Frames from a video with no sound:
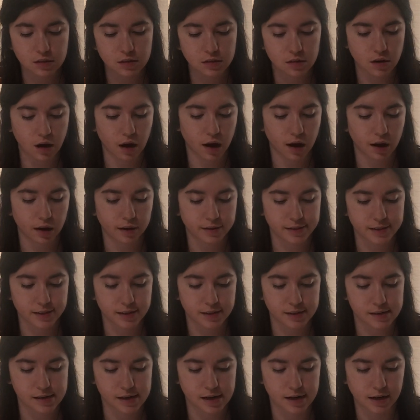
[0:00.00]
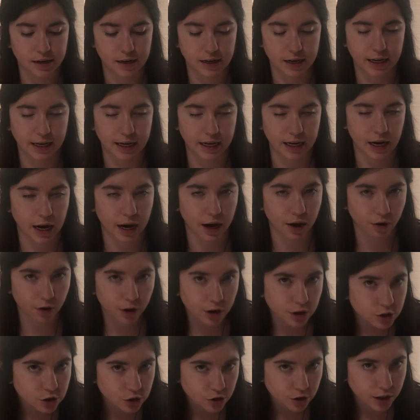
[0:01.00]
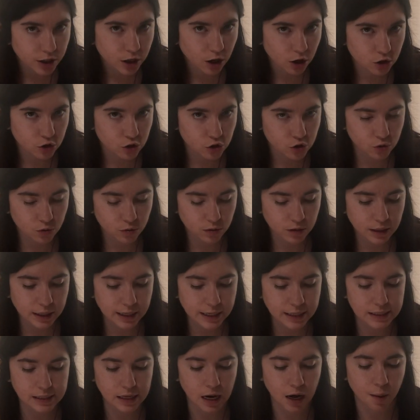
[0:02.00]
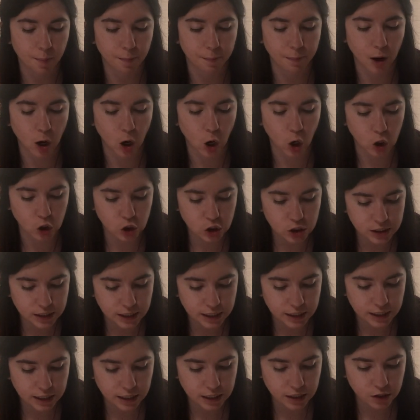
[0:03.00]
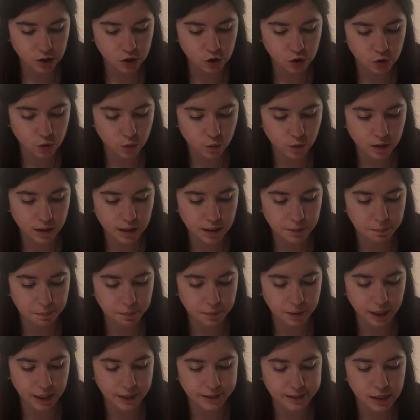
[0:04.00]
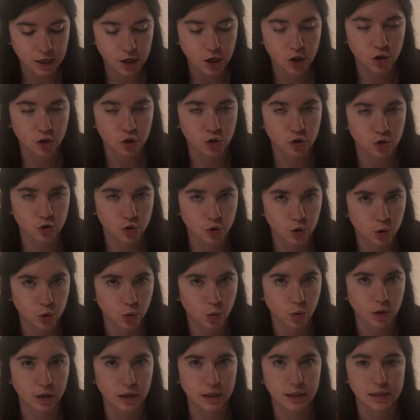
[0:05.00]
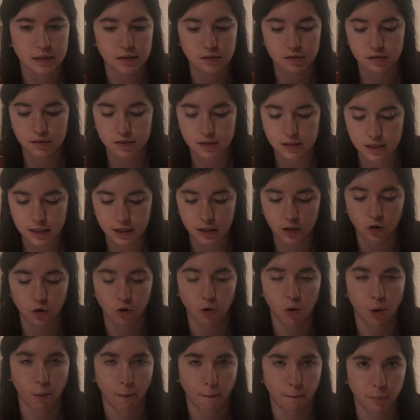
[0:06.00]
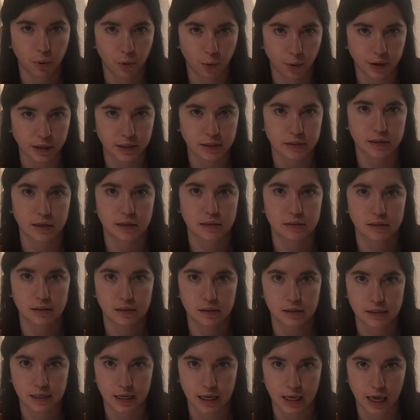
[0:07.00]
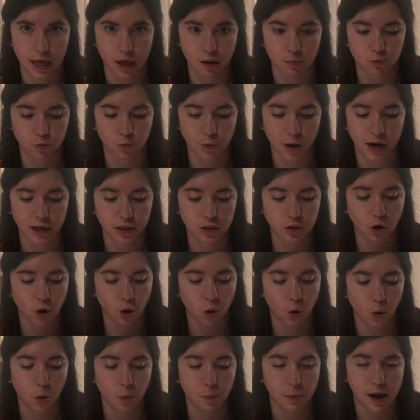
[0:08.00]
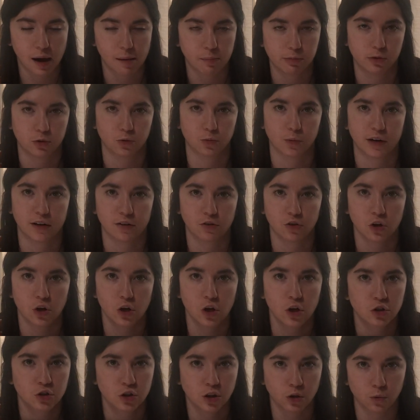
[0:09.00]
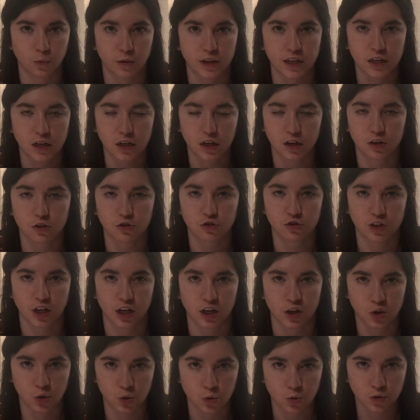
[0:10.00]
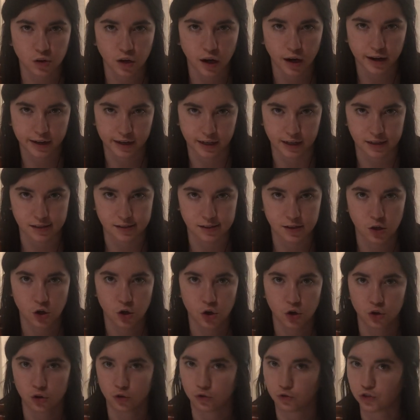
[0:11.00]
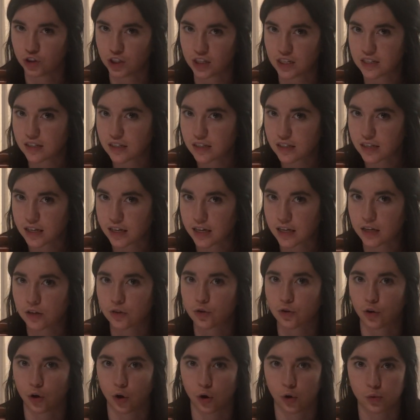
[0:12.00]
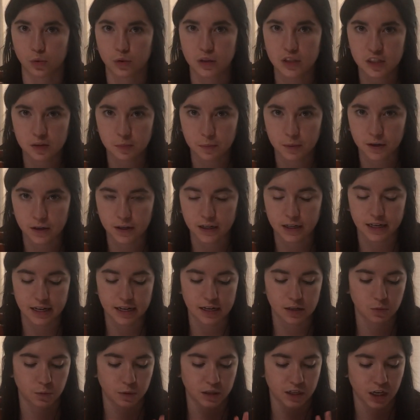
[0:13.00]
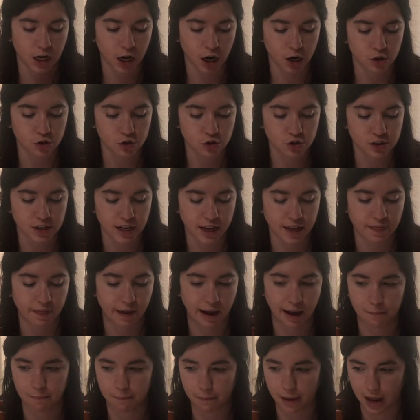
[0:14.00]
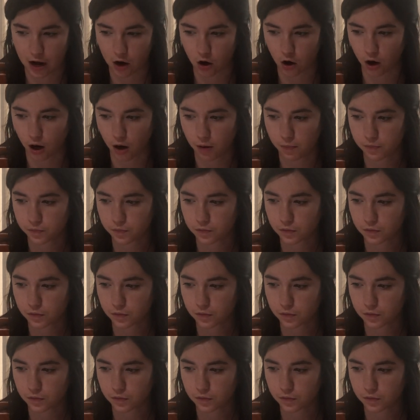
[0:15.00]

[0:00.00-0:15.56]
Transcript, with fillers: is not uh, a character in our story. He's not a person in the story, but the story still points us to him, right? The whole Bible's written so that we can understand who God is, who Jesus is, who the Holy Spirit is. We can understand that better.